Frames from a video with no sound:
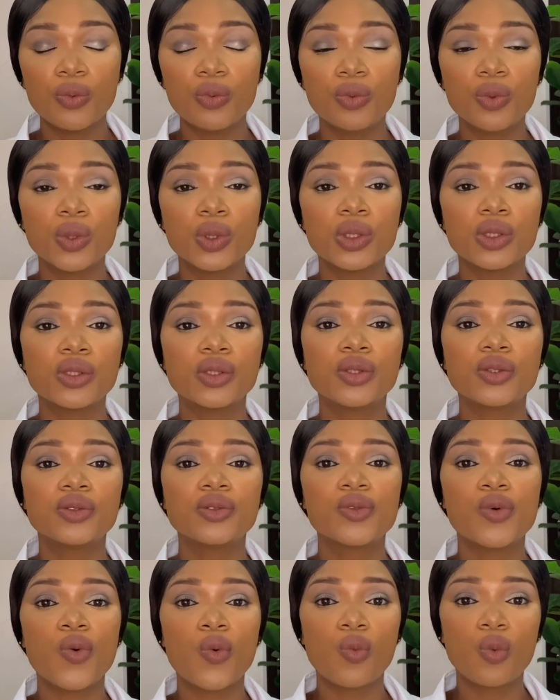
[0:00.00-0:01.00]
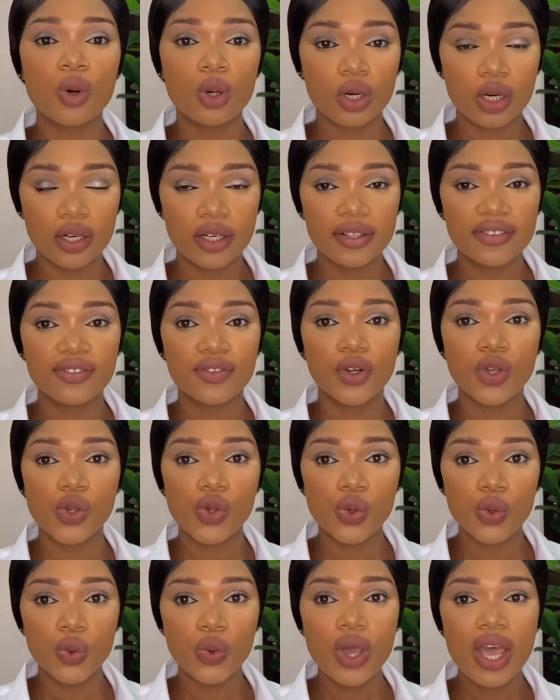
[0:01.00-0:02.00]
will work for
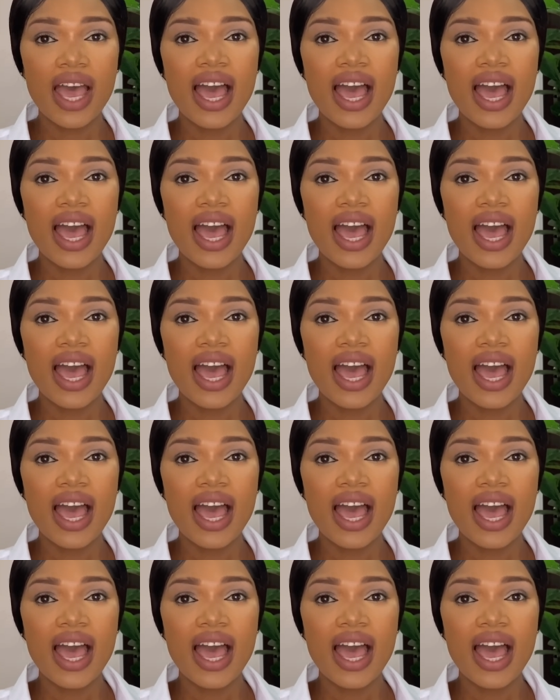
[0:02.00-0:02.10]
you.